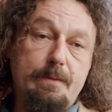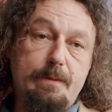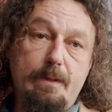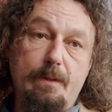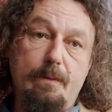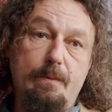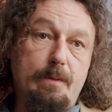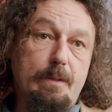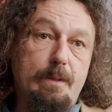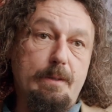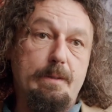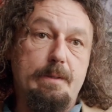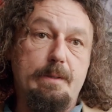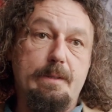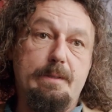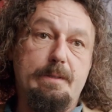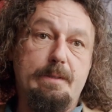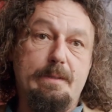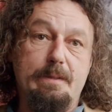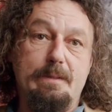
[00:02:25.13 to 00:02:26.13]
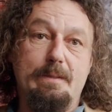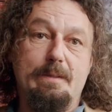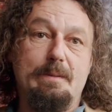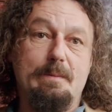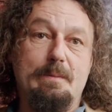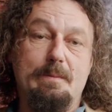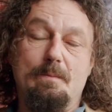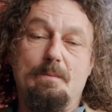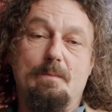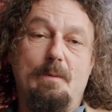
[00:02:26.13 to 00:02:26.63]
So it's
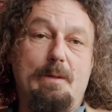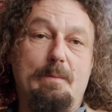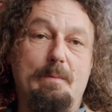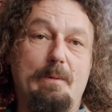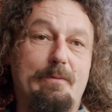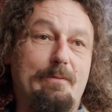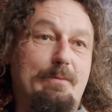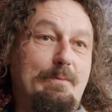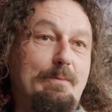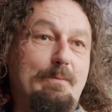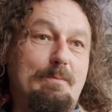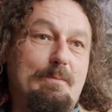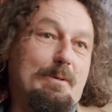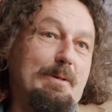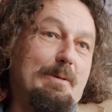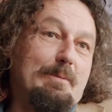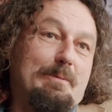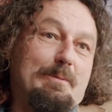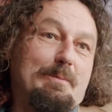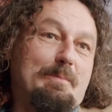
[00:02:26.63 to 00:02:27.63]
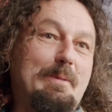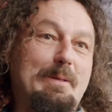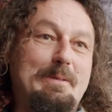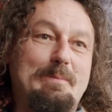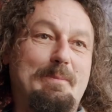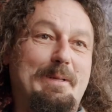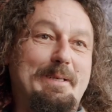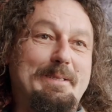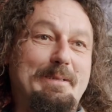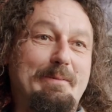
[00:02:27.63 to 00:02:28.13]
one of my, you know,
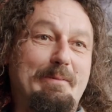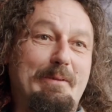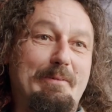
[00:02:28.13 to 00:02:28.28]
best places I've